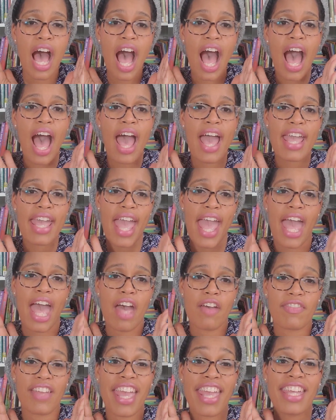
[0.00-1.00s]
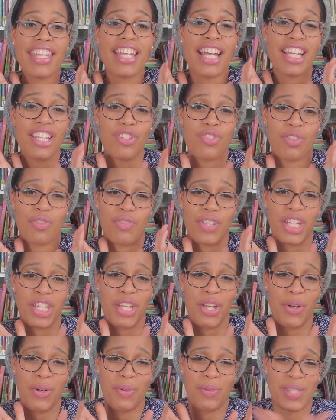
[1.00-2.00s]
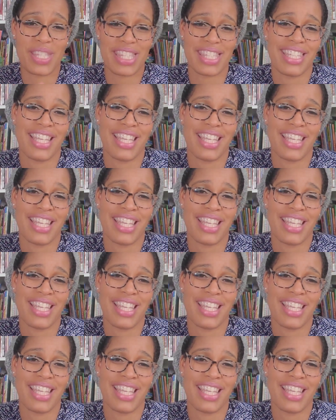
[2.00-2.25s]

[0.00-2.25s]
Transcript: I have eight hundred videos.